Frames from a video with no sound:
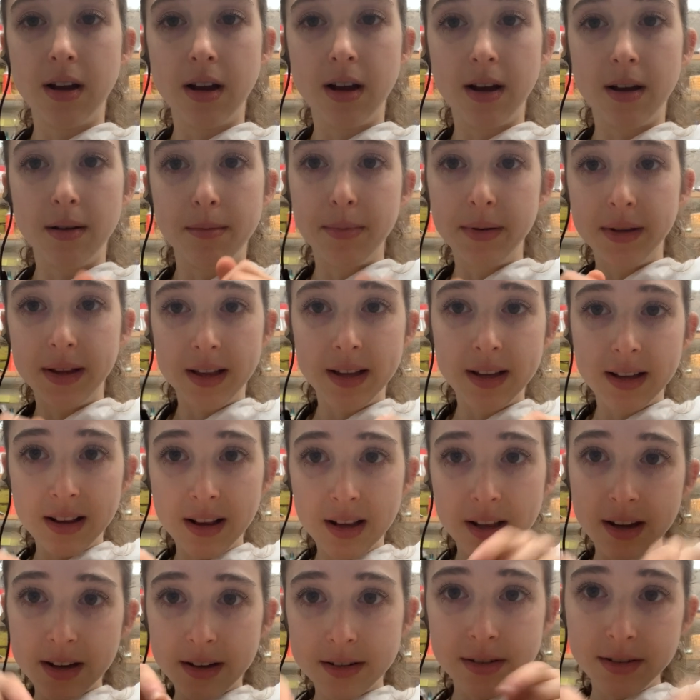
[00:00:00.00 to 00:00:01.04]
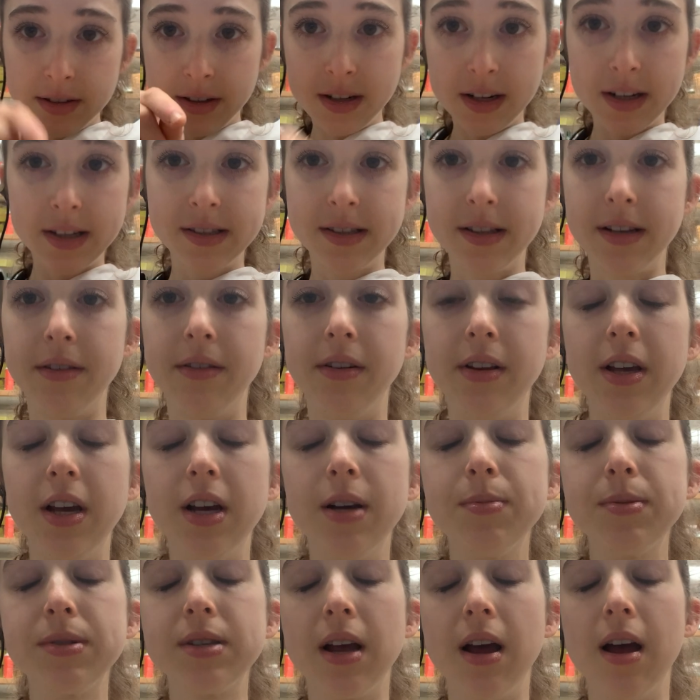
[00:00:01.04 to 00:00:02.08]
Um, but the little like under the desk thing really
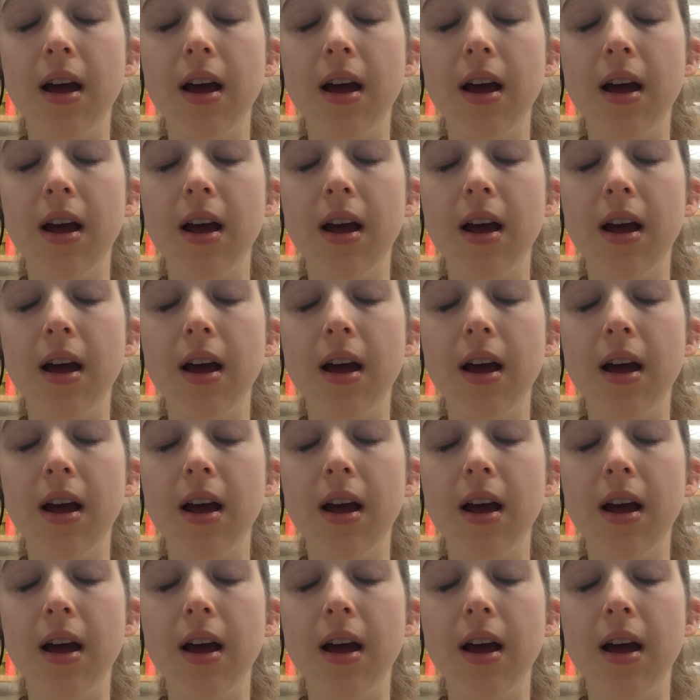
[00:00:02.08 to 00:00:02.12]
helps.